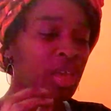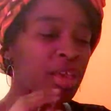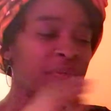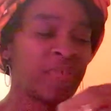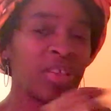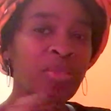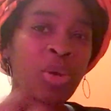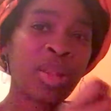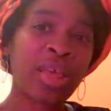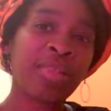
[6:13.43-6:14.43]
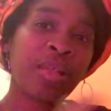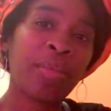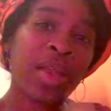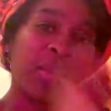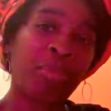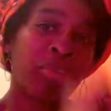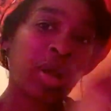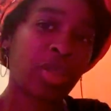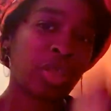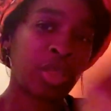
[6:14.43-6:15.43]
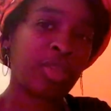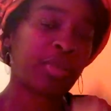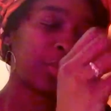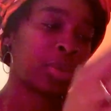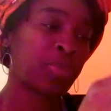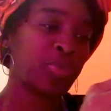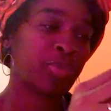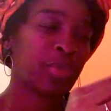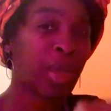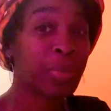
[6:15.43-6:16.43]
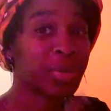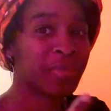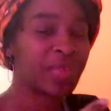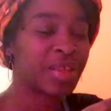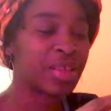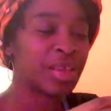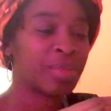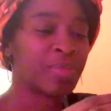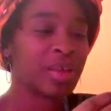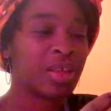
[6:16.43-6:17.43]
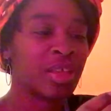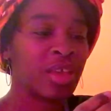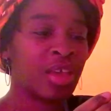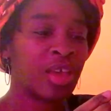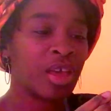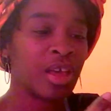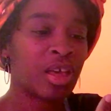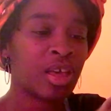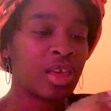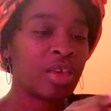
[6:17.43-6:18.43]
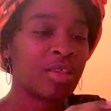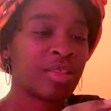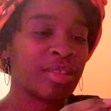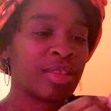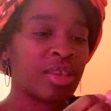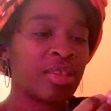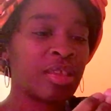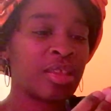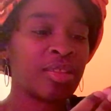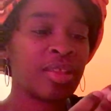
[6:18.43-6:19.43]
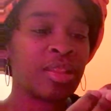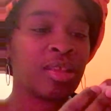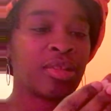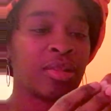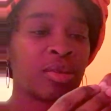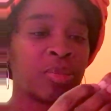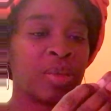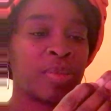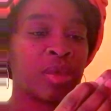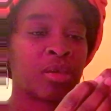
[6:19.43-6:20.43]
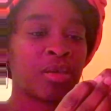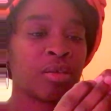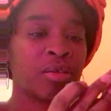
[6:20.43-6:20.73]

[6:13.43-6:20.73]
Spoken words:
It feels more like somebody brushed this one. I wonder if they did, but here's the seeds, and the seed looks a little bit bigger.